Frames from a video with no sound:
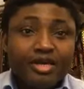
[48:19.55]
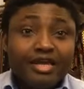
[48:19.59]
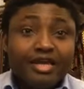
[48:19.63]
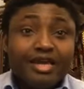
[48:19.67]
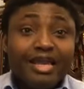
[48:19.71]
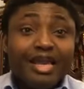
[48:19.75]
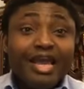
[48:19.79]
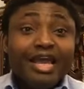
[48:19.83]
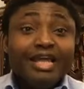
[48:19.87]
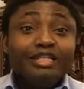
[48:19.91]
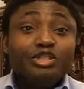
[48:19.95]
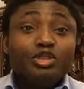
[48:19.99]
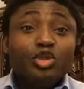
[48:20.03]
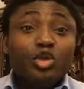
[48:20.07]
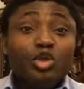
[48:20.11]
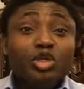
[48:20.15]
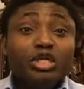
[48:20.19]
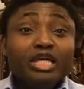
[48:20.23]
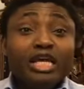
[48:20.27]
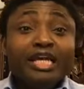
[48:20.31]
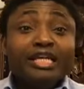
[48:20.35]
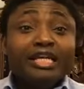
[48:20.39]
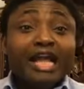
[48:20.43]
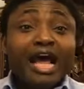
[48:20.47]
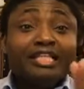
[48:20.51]
In
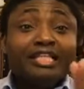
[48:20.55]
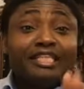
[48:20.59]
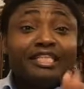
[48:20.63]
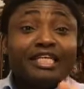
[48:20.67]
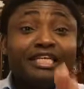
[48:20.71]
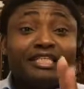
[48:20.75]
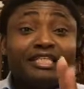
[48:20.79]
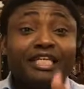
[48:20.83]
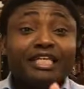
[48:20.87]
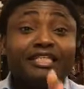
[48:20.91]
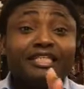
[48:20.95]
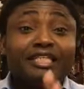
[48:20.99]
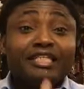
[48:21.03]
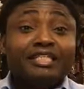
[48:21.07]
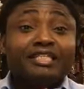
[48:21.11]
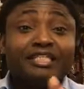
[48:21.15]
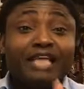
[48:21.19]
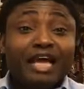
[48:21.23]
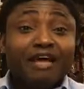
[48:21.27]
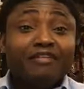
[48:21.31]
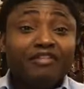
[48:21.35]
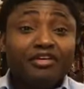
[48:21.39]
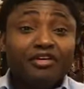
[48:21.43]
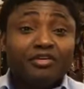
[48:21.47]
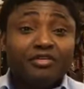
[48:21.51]

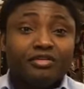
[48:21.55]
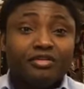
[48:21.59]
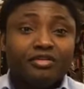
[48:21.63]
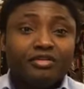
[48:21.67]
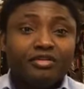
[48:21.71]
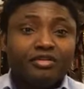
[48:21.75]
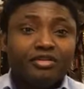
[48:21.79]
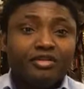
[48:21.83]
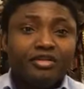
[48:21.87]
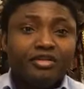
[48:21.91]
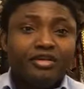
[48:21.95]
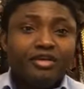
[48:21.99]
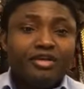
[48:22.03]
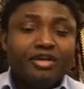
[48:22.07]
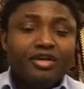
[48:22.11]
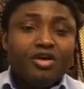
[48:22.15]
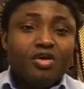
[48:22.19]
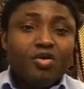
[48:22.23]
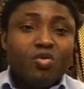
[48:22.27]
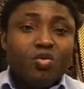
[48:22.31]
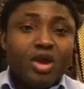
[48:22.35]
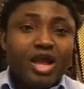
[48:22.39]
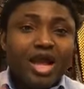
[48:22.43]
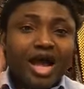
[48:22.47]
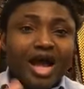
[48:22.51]
1967,
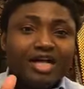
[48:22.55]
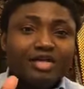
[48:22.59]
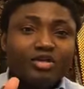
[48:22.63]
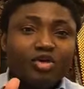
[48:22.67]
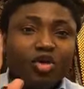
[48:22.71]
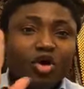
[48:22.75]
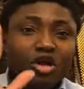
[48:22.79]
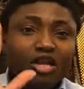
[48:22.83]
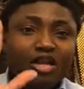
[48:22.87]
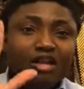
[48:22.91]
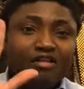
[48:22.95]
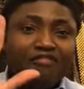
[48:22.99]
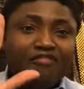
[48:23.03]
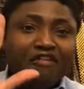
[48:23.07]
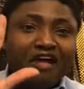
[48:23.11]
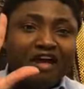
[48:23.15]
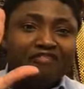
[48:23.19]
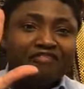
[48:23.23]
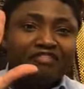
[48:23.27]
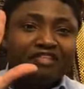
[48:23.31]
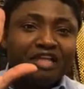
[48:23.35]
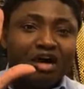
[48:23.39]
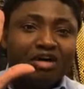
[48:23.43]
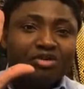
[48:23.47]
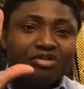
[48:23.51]
we had only
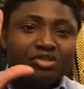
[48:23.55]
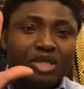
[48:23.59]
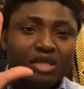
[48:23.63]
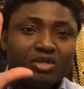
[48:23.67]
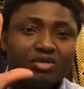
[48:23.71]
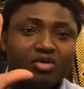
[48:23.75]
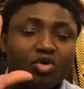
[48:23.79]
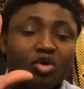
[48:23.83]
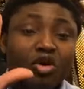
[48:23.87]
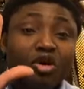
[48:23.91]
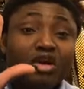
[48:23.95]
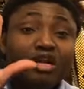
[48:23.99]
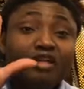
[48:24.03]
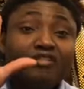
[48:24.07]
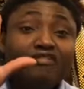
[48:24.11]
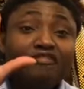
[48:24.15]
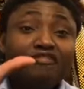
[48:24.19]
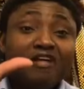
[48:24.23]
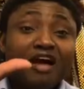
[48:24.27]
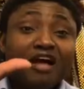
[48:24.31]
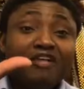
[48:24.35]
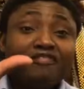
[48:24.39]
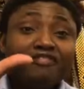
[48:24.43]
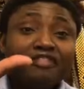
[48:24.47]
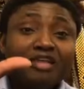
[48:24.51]
5,000, only
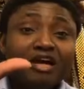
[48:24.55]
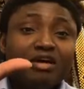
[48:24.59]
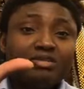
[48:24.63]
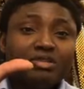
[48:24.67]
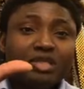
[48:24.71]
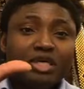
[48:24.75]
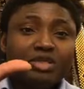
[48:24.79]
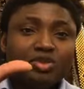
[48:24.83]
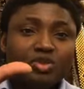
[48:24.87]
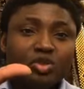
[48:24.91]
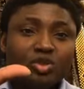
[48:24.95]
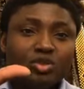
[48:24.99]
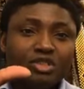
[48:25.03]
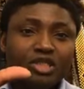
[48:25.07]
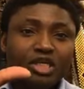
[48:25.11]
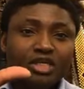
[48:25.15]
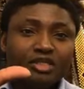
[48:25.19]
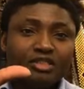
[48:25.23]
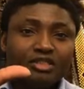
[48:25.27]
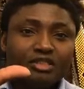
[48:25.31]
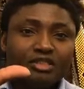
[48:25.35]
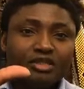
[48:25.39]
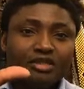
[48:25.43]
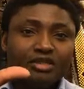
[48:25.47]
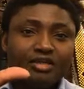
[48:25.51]
5,000
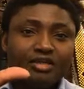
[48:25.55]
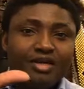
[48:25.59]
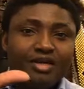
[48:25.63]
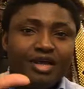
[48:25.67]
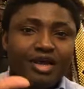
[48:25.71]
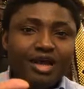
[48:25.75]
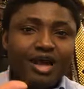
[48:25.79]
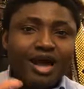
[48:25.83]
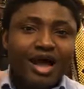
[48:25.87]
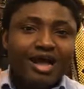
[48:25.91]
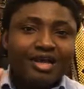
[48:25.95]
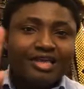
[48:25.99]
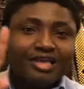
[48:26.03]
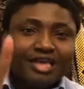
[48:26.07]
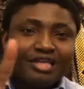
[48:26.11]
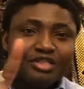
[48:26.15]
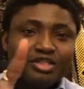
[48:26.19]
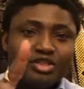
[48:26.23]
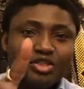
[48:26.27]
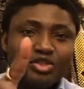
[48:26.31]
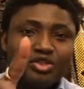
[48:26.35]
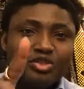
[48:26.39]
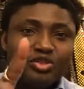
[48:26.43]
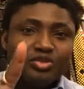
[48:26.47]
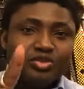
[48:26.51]
soldiers
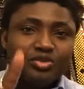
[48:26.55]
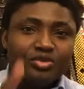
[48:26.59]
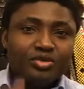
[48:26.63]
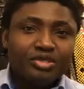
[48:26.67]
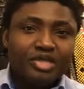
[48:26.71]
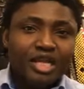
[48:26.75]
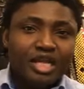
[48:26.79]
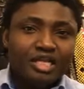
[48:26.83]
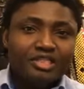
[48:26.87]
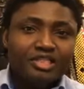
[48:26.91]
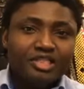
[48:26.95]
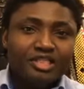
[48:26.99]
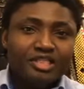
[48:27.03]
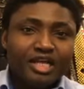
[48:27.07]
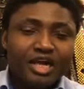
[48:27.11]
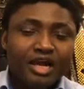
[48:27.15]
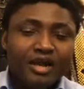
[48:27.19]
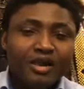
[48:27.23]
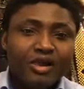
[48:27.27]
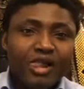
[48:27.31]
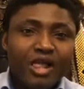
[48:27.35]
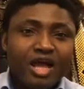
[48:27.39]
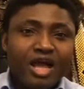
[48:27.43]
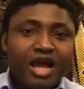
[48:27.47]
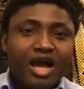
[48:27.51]
against you, Nigeria,
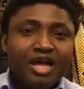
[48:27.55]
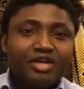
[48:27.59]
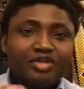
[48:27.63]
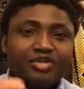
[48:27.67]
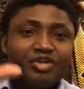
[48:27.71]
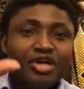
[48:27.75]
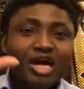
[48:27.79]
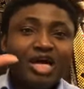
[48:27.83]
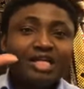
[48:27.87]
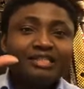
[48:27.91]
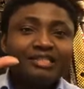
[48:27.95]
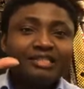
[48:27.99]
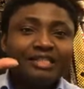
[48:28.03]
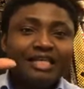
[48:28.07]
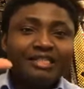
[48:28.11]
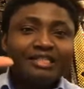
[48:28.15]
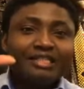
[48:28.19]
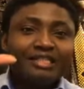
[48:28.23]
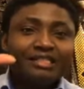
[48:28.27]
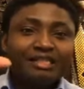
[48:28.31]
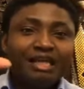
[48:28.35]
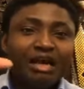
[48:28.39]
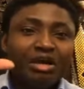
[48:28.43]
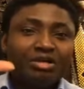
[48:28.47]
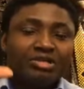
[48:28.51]
and you had
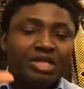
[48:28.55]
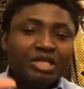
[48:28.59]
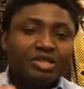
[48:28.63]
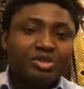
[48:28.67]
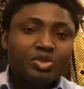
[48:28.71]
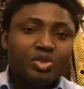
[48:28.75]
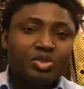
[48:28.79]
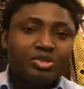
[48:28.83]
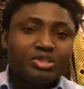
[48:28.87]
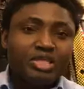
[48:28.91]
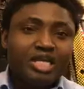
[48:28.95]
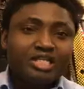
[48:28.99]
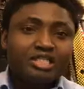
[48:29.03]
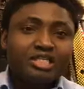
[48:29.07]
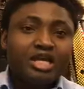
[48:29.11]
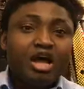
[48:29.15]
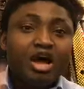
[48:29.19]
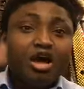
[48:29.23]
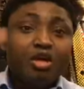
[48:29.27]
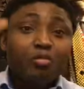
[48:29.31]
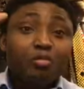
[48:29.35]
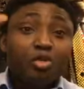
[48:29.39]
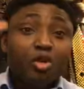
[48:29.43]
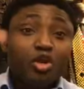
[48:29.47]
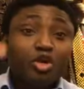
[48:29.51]
30,000 soldiers
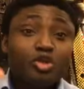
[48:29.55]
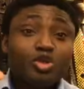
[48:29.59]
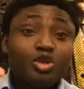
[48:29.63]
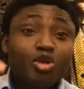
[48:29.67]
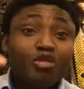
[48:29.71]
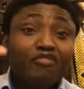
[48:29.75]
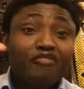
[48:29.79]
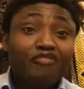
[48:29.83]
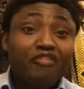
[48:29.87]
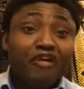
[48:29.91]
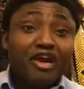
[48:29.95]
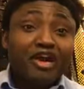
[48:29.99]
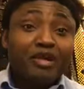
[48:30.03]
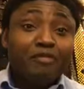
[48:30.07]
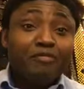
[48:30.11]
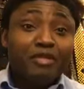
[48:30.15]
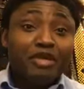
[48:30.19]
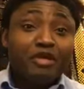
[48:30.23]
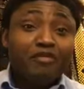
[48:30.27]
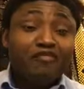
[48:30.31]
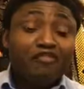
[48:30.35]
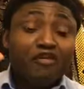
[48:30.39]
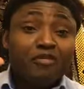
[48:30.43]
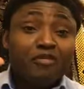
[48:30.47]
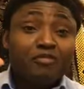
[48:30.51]
plus your foreign
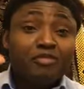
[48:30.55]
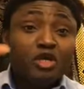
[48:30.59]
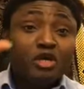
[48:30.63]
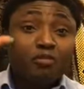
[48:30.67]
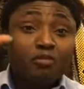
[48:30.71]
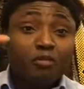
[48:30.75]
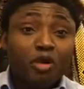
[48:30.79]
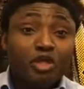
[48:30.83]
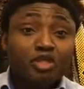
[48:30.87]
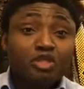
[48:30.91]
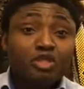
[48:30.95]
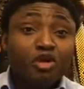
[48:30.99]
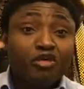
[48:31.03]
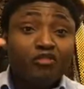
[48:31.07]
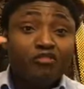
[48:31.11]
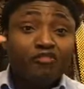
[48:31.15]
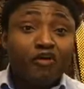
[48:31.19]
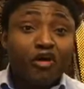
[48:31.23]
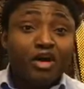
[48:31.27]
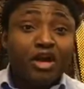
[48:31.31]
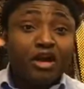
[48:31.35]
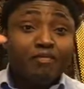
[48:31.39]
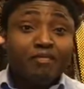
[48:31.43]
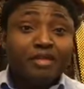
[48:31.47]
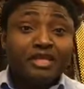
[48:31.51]

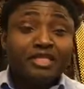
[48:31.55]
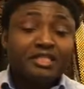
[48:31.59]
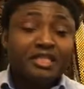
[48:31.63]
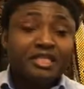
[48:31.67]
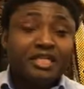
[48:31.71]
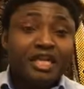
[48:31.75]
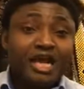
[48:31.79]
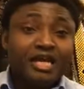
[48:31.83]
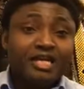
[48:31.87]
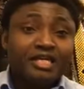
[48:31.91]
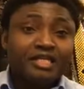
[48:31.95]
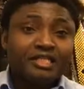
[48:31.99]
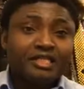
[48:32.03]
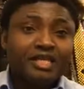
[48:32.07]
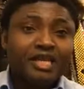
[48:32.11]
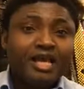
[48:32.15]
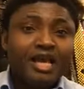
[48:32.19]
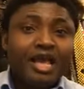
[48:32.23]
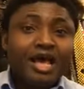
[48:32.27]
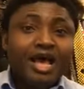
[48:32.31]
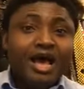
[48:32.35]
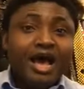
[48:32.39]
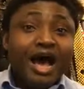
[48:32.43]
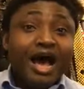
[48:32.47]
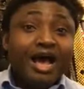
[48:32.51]
mercenaries
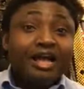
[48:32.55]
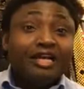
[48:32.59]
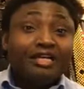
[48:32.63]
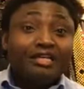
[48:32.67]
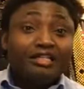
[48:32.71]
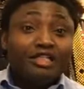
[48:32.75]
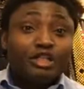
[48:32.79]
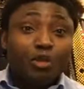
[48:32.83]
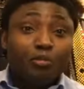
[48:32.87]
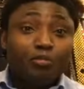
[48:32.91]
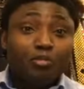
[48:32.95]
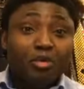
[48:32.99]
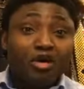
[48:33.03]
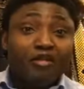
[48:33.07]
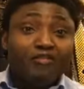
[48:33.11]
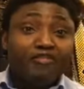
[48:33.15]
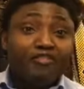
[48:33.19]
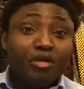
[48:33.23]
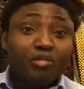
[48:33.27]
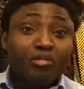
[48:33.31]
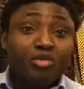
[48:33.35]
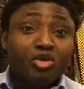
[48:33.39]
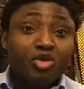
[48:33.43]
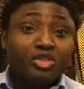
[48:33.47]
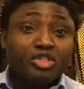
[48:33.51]
and the support
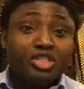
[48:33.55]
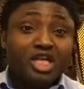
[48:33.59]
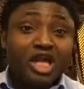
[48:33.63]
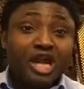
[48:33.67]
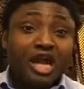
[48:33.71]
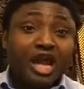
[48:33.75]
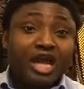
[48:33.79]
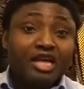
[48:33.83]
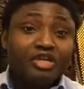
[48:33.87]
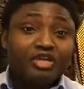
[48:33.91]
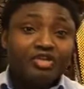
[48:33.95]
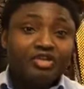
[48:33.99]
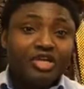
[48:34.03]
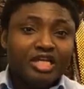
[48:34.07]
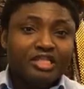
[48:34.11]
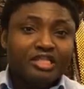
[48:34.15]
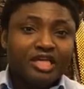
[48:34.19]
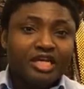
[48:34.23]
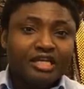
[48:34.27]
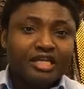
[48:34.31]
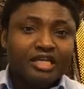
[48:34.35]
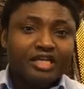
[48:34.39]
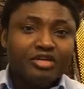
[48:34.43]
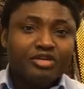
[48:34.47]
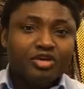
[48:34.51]
from Russia and the
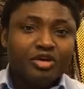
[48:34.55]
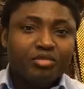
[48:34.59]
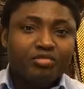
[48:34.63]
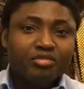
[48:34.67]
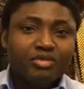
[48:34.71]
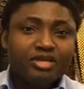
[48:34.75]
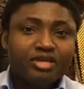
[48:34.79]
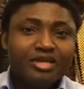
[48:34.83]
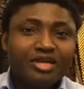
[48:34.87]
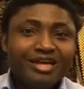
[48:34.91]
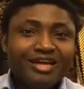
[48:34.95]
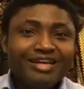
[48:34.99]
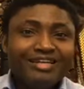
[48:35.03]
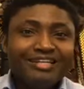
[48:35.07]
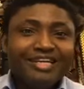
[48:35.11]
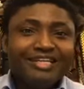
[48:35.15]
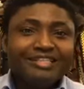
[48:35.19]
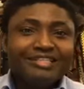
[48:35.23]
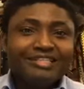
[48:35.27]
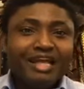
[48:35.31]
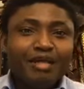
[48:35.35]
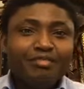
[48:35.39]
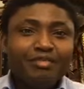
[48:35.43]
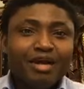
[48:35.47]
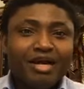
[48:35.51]
United Kingdom. This
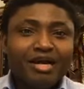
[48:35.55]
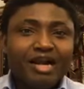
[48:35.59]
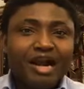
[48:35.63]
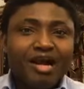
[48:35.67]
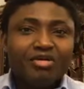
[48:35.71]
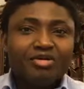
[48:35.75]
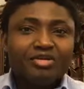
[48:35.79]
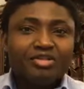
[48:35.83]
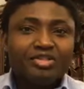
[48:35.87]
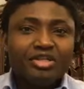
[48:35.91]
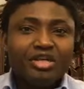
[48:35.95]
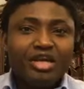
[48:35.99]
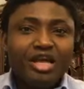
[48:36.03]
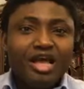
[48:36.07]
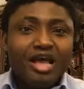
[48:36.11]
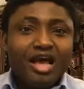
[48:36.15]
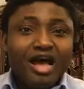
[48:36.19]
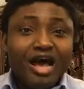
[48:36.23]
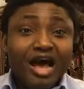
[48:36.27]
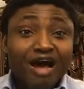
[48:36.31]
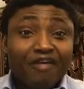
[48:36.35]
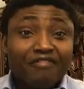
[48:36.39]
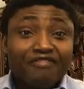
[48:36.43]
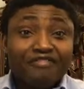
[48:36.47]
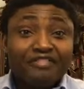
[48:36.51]
time around,
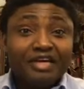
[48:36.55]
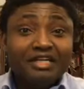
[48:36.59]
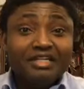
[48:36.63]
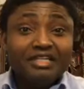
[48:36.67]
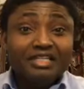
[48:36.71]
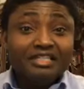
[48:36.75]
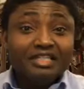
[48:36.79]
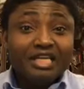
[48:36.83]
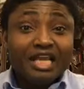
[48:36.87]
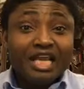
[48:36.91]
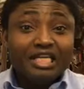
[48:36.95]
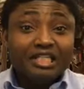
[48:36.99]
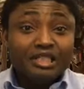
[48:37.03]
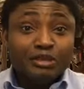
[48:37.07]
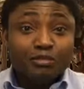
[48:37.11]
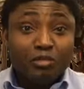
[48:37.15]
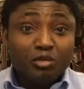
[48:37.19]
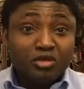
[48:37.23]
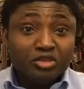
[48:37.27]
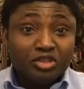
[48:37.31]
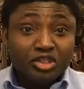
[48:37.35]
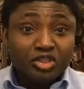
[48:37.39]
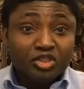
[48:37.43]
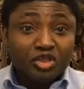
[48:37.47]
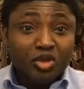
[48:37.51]
after this
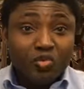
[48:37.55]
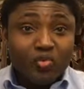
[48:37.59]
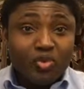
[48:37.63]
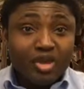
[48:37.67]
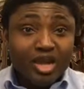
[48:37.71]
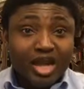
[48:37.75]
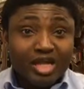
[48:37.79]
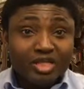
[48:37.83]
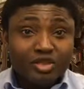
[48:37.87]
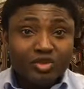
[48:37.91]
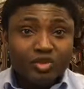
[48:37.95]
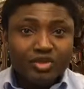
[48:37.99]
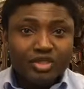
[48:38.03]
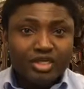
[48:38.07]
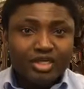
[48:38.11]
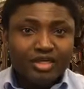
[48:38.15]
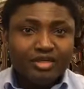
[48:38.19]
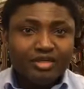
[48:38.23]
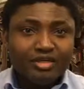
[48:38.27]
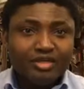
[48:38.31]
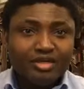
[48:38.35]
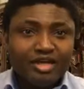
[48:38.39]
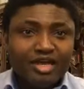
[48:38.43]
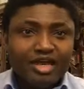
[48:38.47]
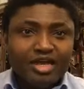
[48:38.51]
exposition we are doing,
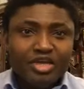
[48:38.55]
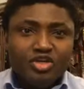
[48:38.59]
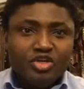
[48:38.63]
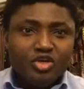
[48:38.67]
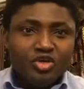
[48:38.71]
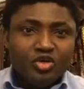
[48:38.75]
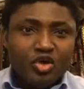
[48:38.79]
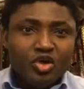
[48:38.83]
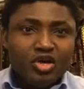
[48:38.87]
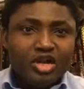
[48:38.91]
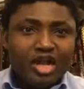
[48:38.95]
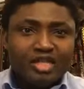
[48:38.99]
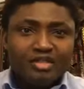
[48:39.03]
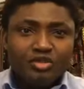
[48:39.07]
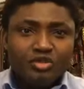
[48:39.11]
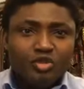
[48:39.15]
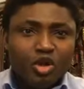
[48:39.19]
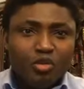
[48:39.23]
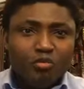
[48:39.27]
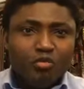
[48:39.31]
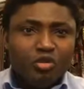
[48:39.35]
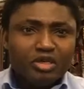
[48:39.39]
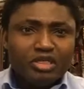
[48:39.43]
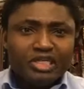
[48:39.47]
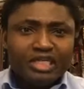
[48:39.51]
you know that
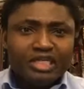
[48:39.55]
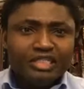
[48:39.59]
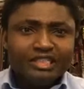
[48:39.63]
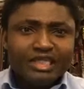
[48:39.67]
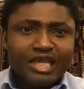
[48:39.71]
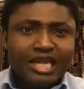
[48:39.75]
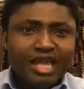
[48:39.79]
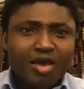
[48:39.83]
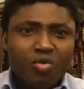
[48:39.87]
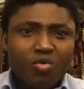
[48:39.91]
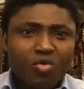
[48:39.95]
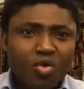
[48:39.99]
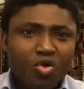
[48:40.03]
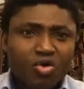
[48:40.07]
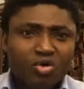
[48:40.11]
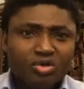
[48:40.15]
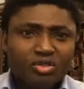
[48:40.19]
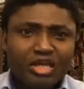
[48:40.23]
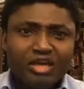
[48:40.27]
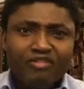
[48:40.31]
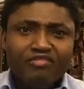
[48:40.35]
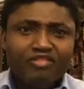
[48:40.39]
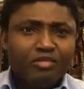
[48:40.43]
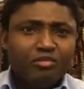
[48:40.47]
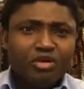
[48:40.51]
nobody, entire world,
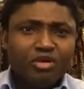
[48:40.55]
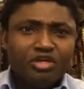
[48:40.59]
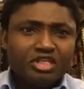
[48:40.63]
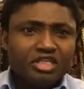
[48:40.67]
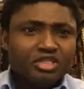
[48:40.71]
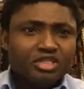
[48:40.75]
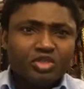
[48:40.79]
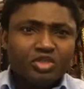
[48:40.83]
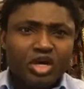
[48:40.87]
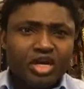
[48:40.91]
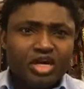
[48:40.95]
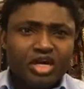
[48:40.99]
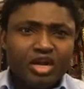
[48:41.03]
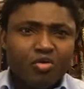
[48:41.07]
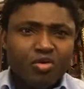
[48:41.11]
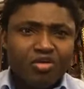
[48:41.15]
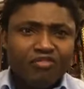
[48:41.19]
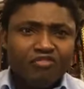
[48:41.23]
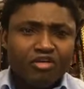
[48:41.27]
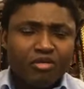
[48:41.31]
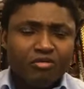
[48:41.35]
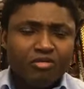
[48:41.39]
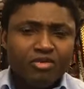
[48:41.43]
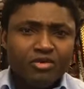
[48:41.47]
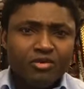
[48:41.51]
everybody is running away
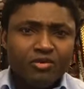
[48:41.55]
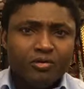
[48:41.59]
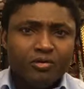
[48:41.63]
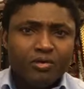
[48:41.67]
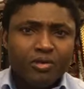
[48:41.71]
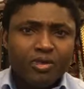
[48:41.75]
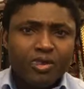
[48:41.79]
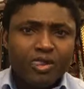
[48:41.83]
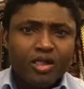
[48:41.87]
from you.